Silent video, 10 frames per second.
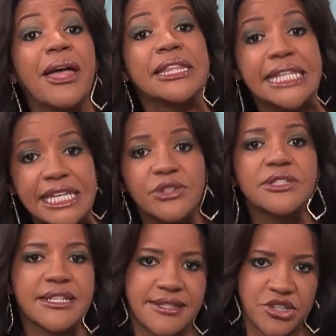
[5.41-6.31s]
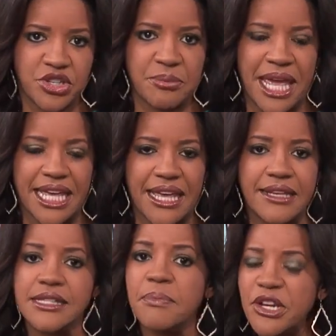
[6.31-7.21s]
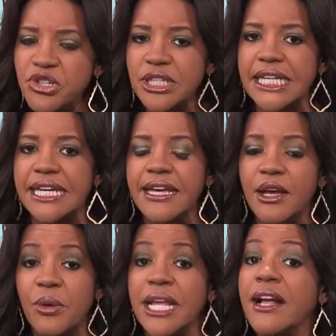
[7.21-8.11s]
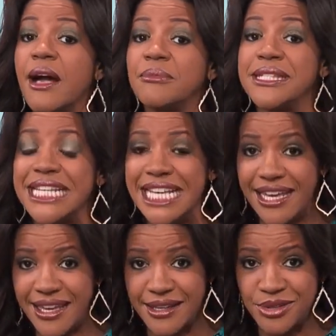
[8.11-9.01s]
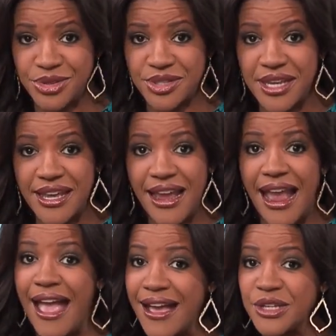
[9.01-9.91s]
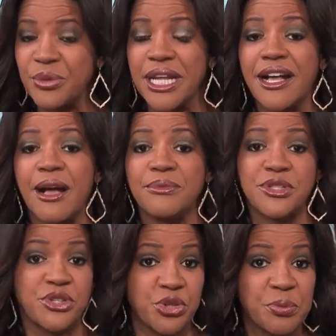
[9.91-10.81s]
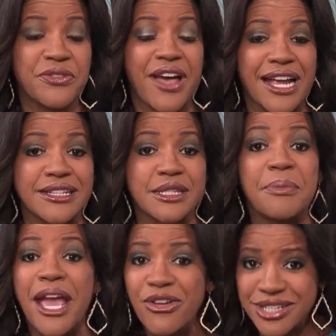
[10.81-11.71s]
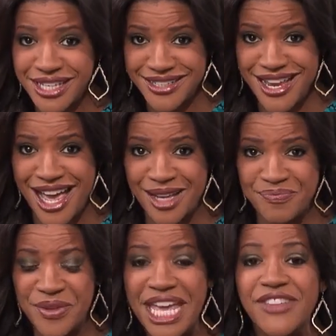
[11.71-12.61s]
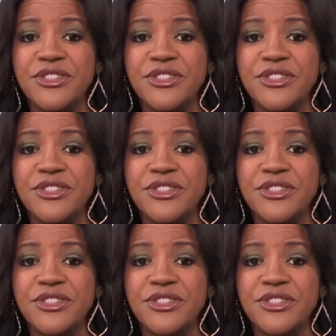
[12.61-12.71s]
about legal decision making, especially when it comes to kids and when it comes to supervised parenting time.